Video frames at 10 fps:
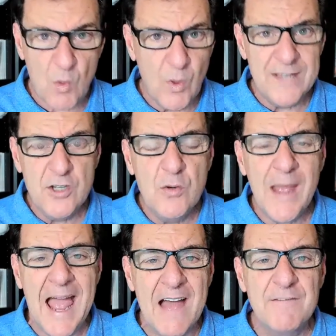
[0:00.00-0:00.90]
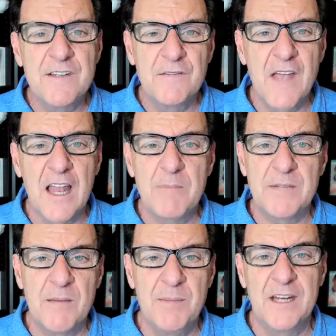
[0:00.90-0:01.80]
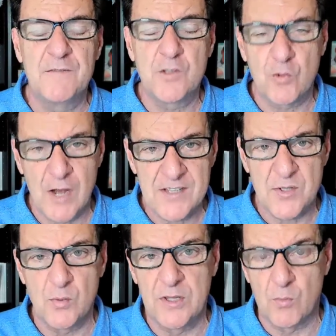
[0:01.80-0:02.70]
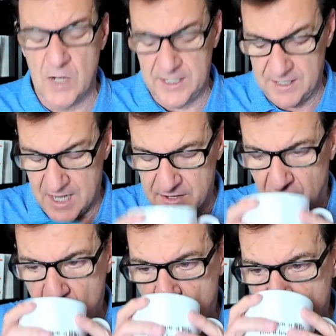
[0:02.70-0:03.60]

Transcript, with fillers: When you have developed a bit of trust with one another.